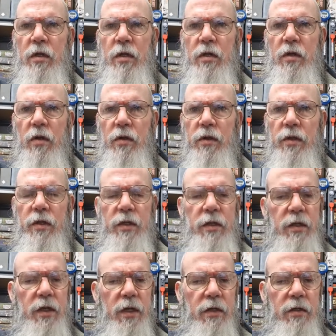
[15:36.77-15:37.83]
not
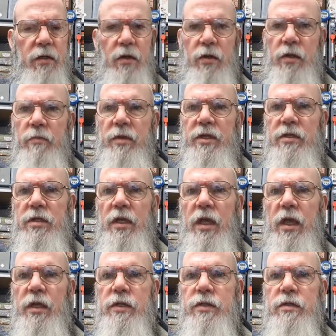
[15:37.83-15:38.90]
the best of
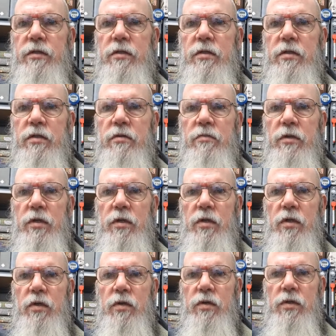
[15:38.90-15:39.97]
colours to be
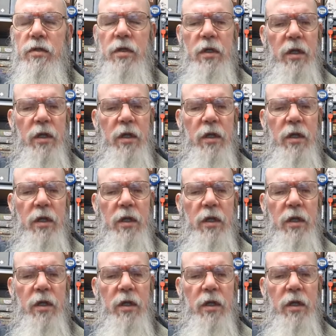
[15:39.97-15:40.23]
used.